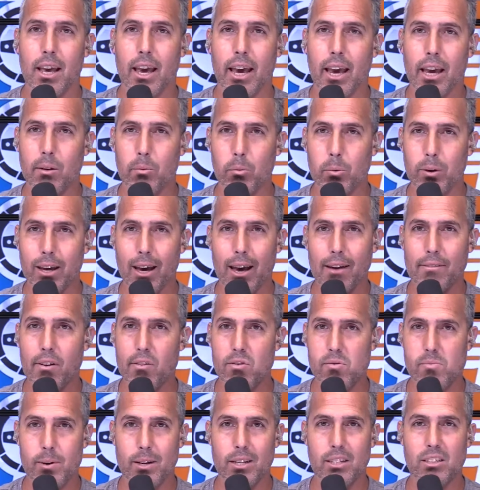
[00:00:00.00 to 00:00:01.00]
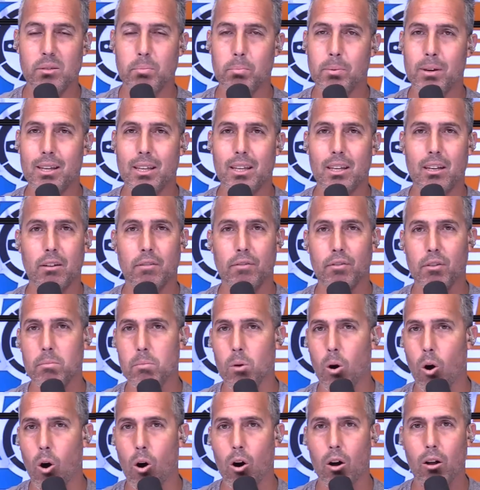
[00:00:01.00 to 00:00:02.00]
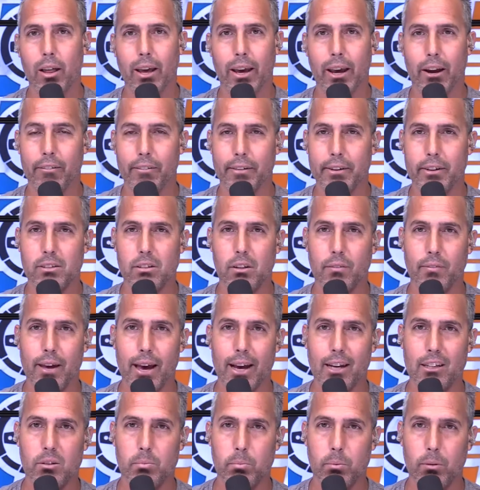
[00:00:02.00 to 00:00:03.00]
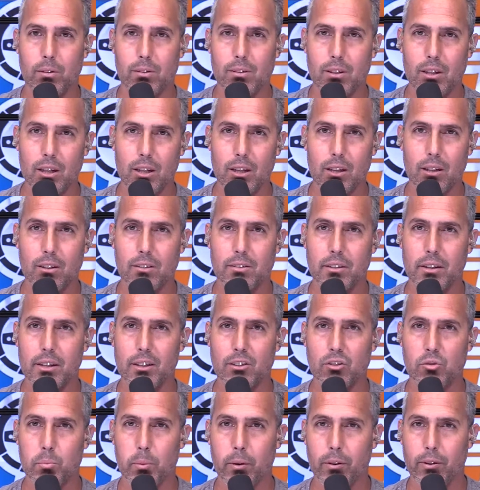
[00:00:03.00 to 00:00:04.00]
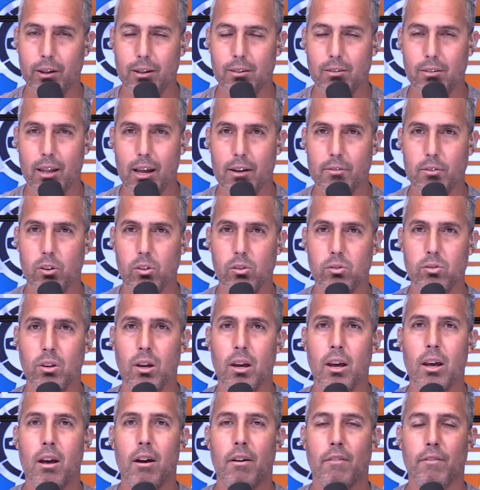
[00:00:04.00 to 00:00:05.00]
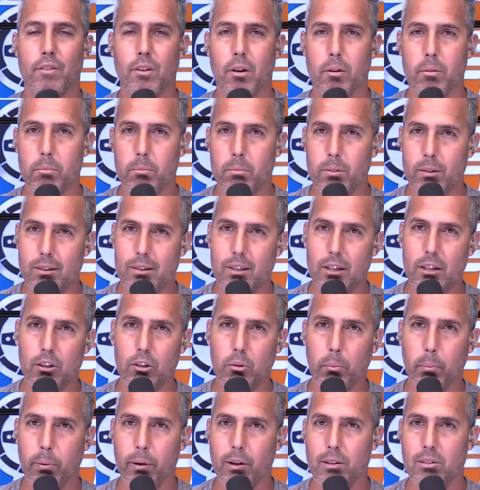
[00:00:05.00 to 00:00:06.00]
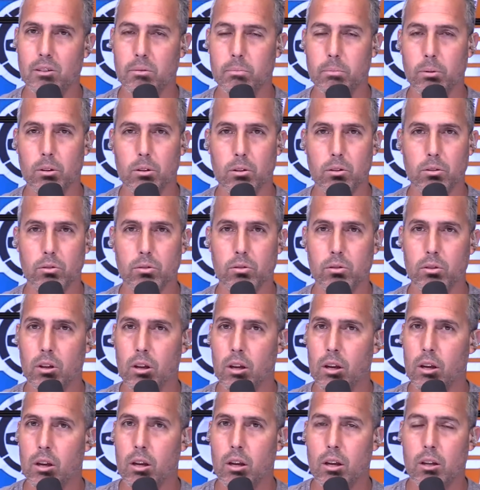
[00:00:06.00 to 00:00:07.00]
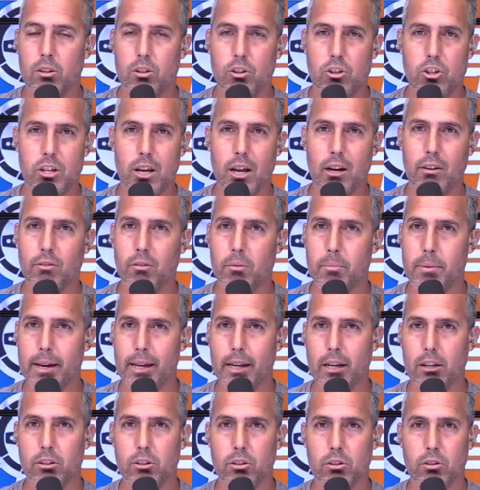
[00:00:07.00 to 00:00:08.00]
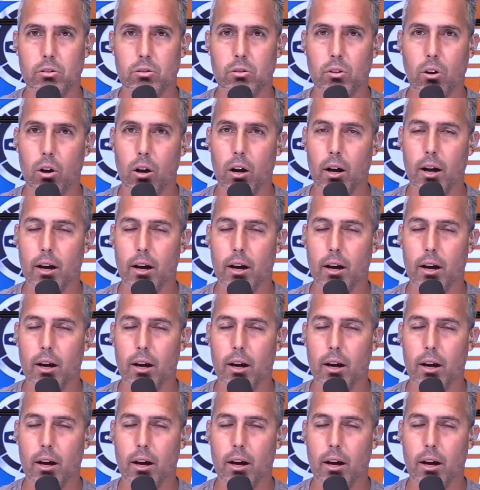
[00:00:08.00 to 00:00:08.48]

And we have everybody speaking from all areas of expertise and experience levels, from dealer principals, general managers,